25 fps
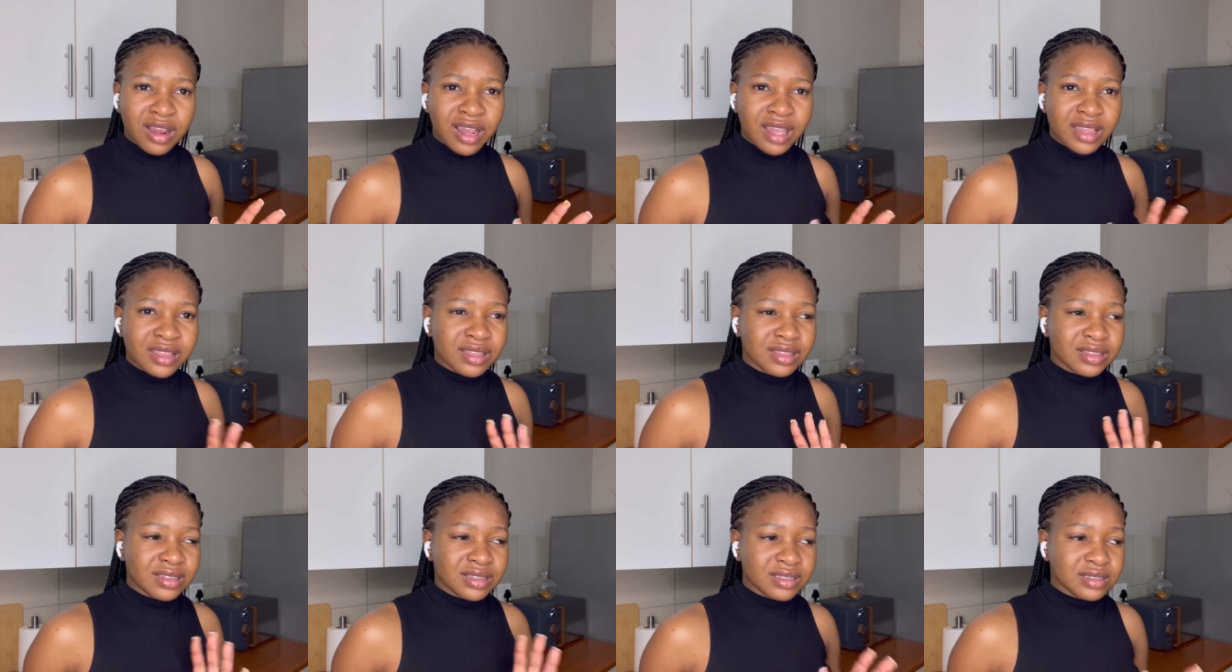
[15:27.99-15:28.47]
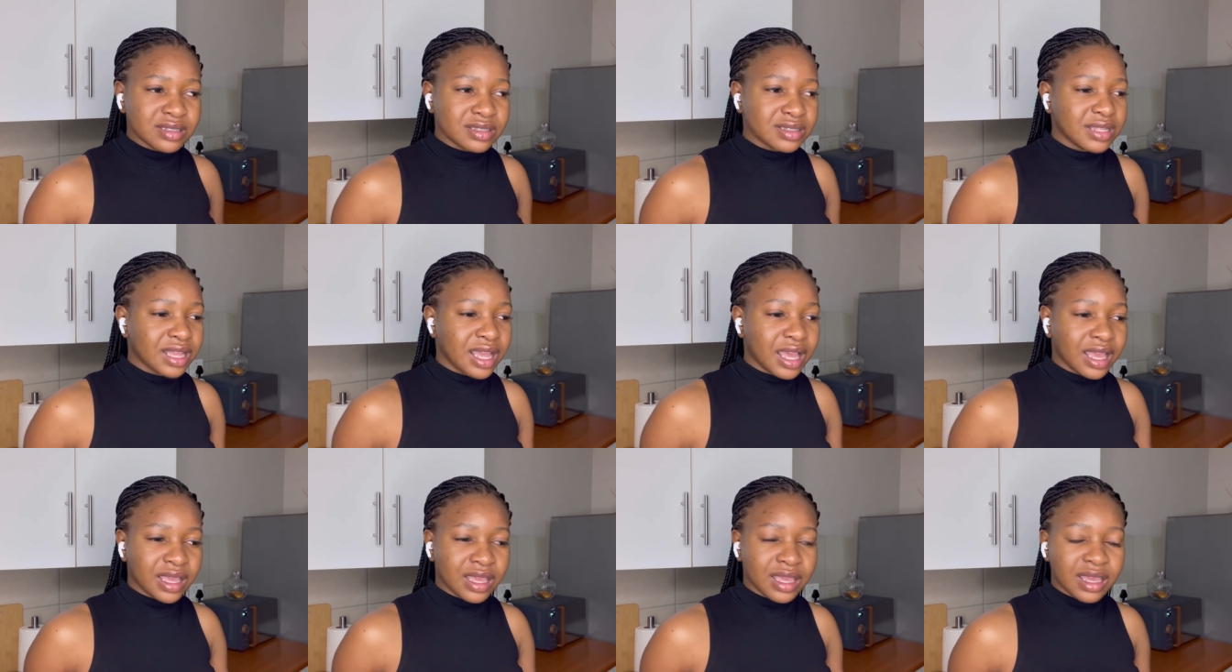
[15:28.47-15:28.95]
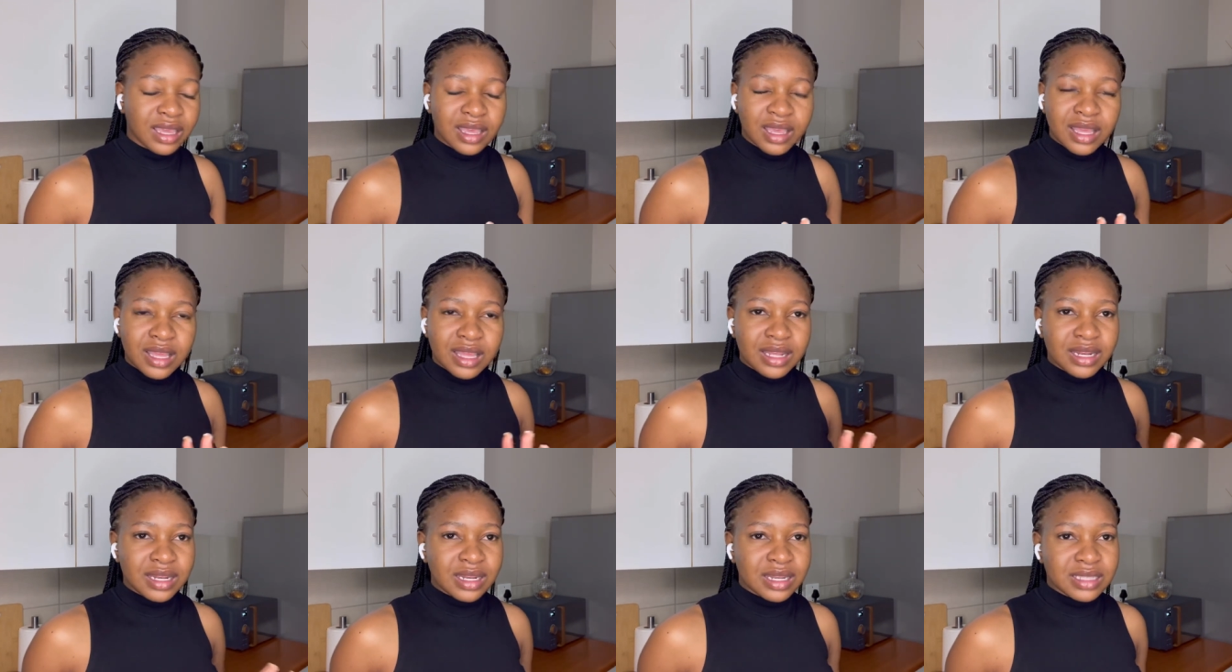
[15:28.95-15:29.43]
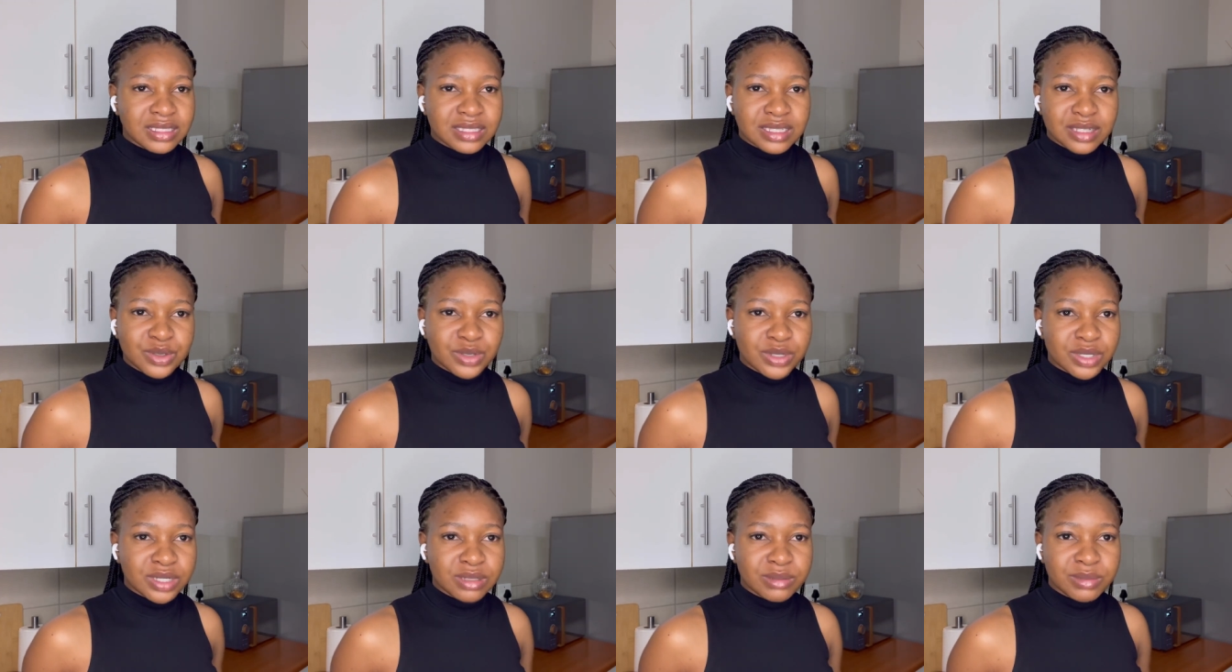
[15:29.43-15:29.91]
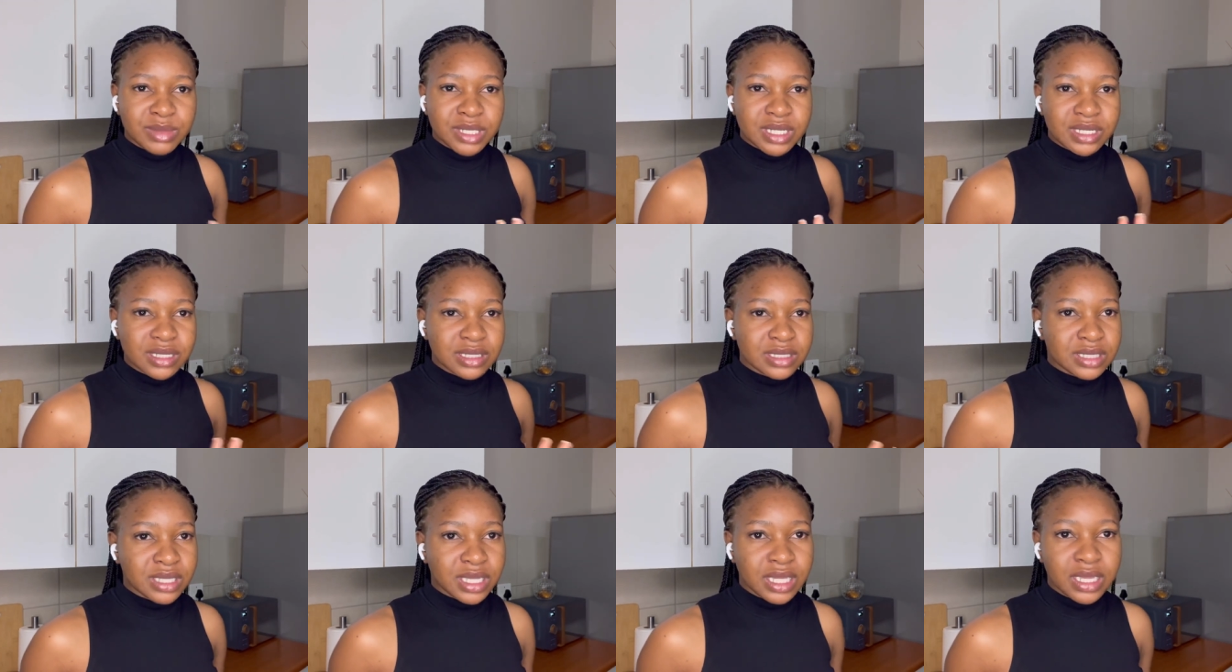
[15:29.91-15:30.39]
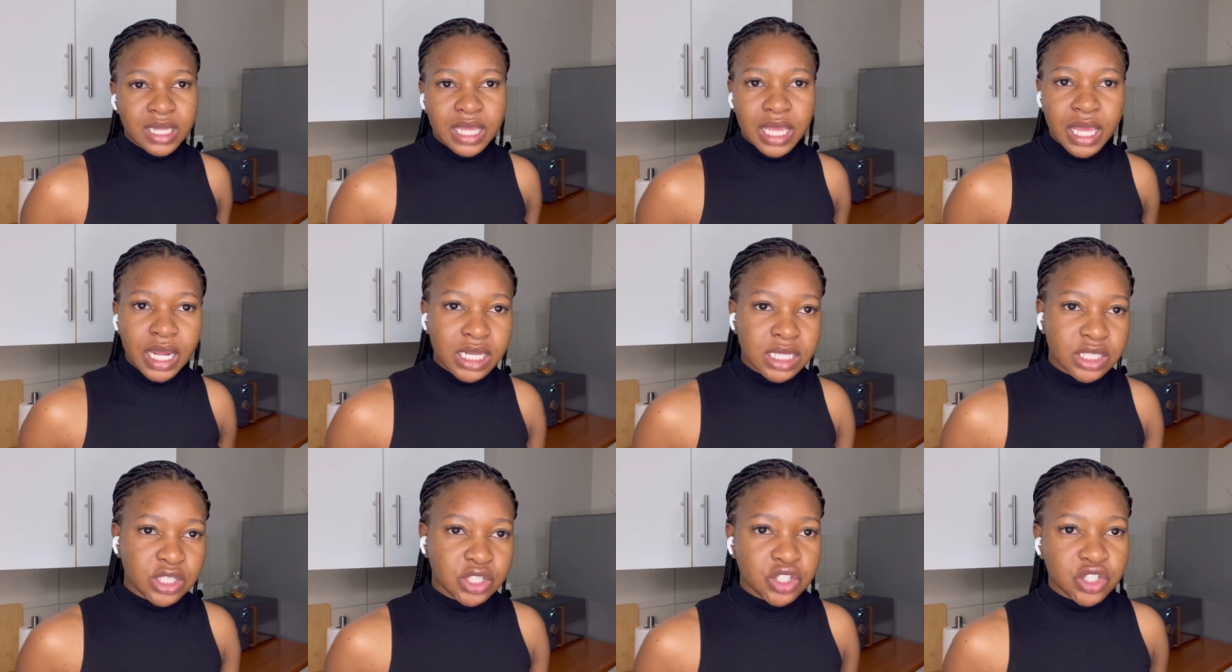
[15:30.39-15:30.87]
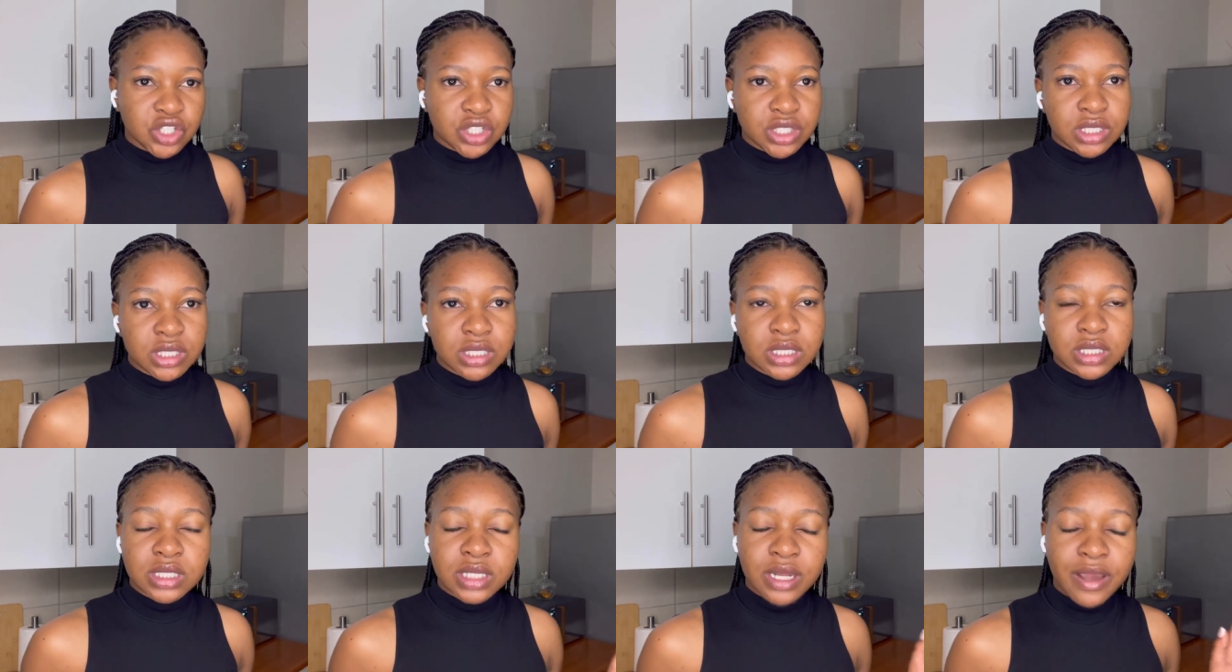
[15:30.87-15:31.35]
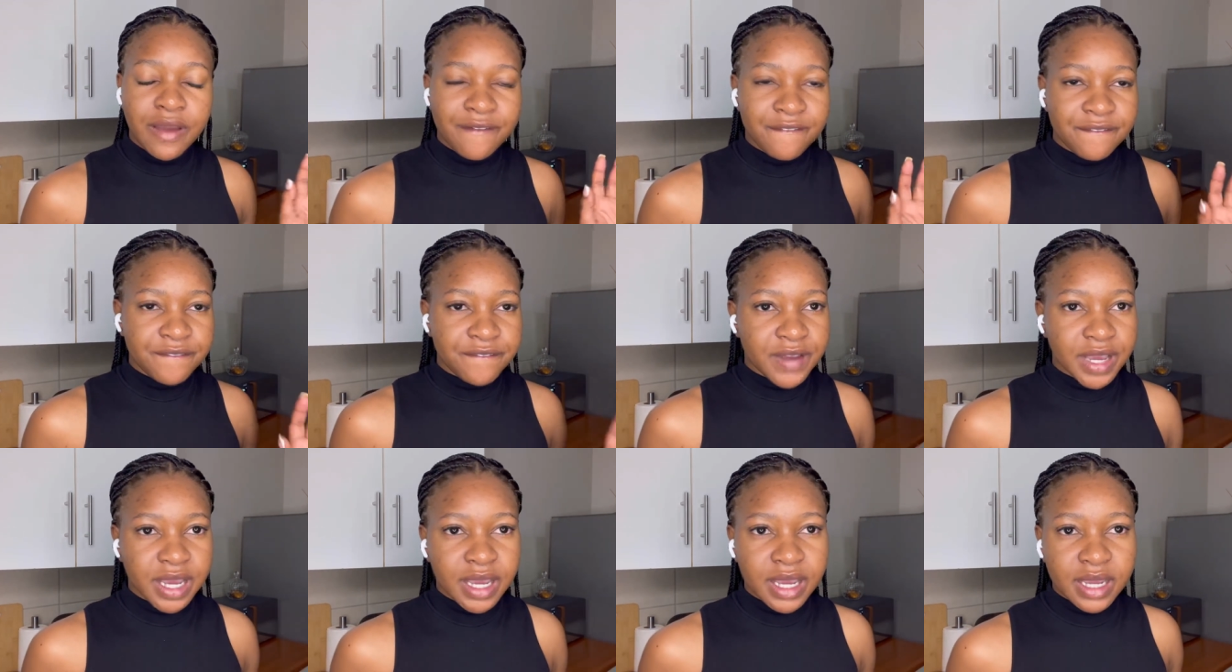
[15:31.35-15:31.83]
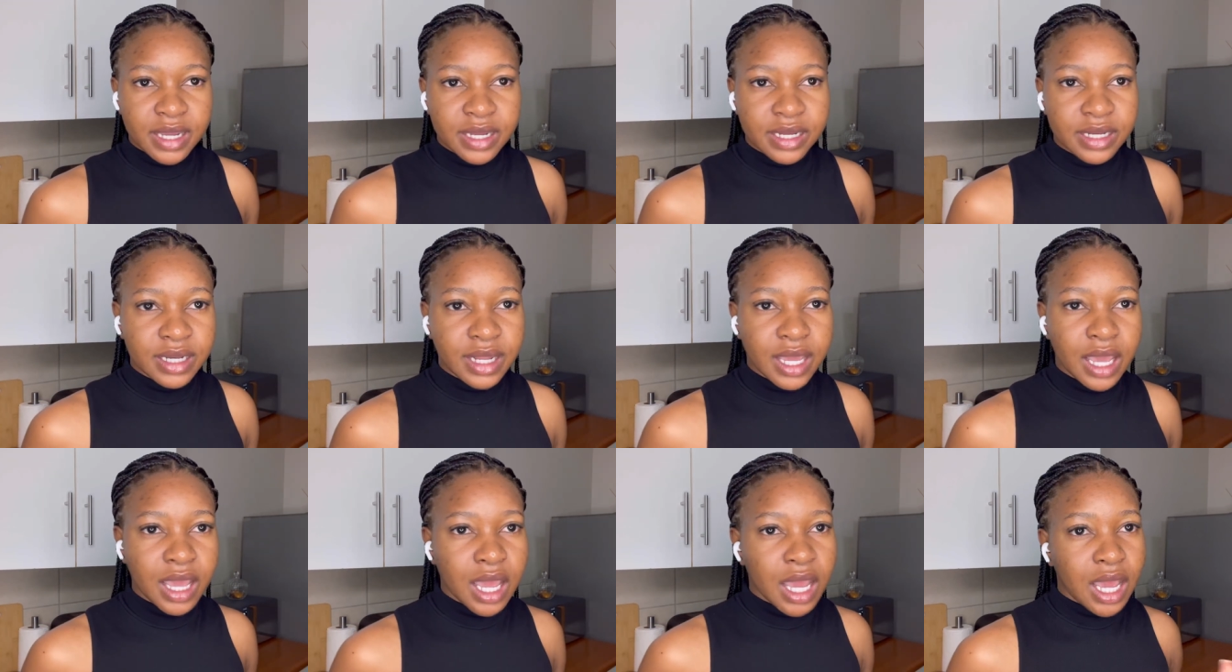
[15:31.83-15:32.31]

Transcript: I think this is like less than 20 minutes, and that is just fine.